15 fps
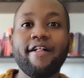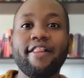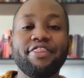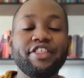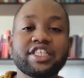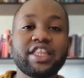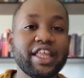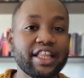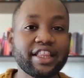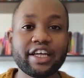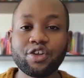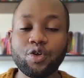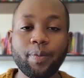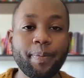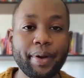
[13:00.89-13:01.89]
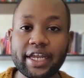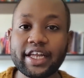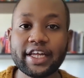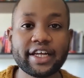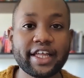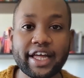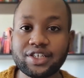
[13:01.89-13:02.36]
this thing that you're pinning
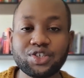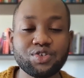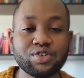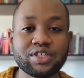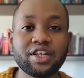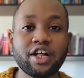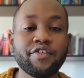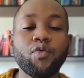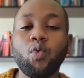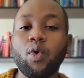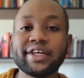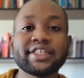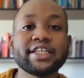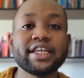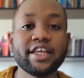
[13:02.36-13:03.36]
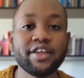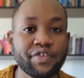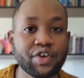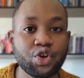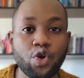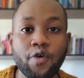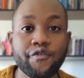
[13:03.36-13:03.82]
against yourself wasn't
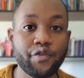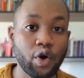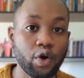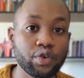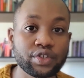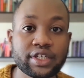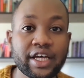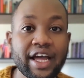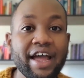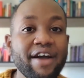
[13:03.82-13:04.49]
even your fault